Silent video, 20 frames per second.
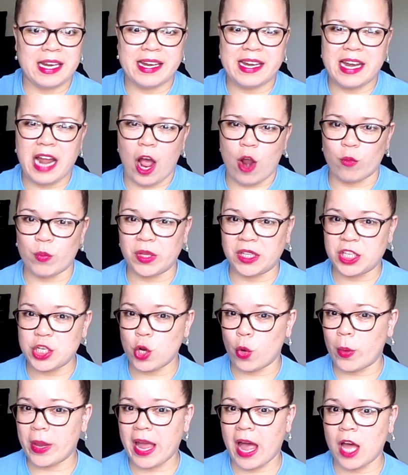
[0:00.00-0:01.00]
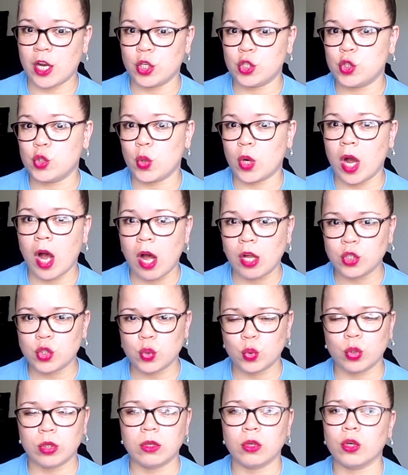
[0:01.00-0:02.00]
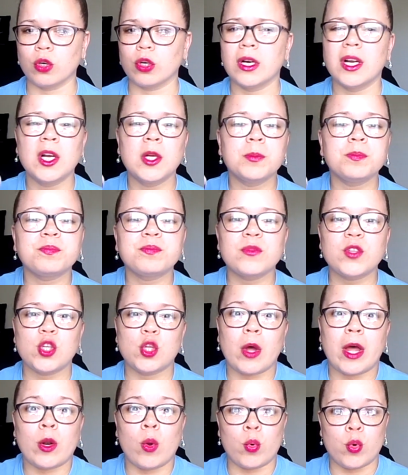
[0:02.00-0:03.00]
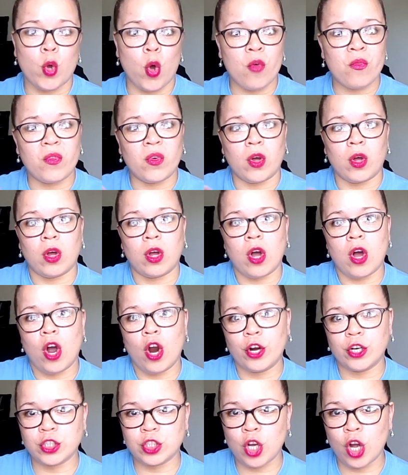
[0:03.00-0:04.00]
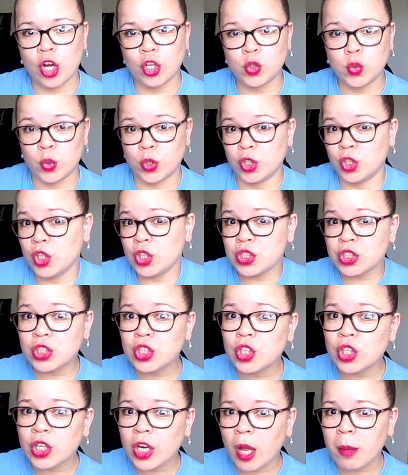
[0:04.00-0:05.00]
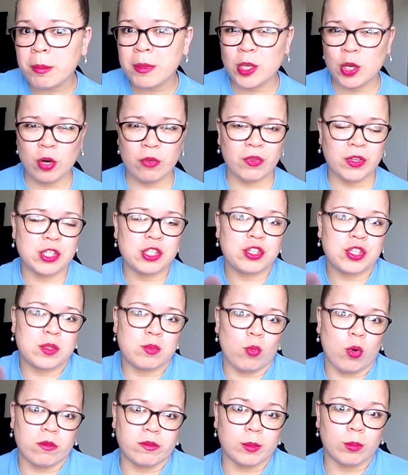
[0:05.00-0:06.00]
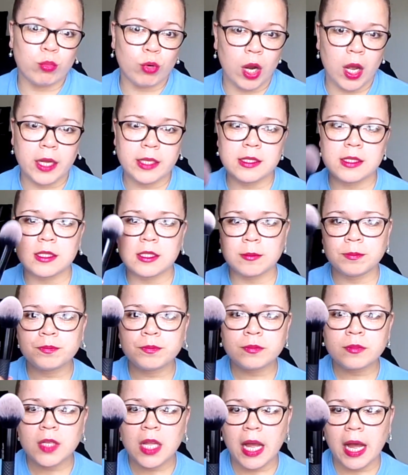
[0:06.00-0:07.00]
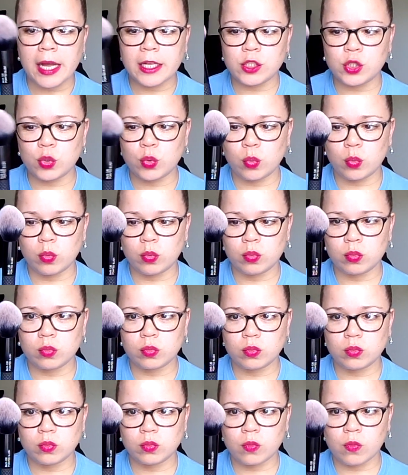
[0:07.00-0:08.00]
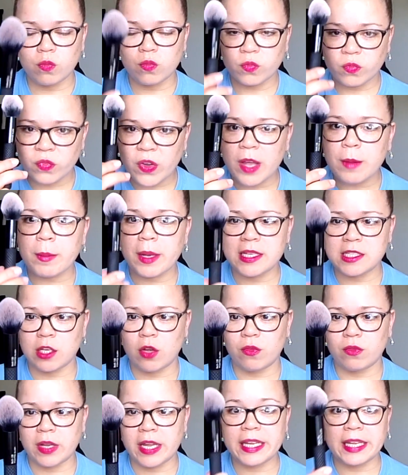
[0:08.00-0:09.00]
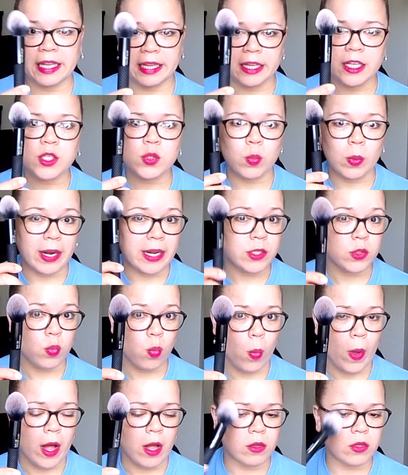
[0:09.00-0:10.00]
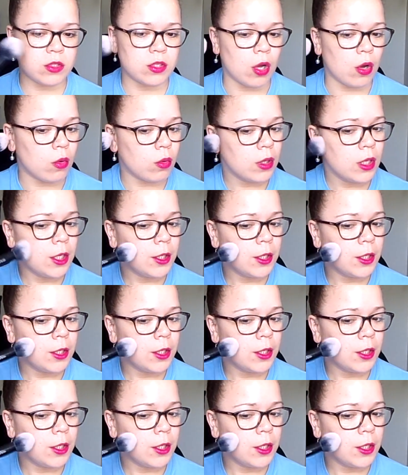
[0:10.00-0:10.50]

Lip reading: not really knowing how to do contour, or I don't know if a harsh contour looks good on me or if it's just more of a bronze, I do find myself liking this one as well. So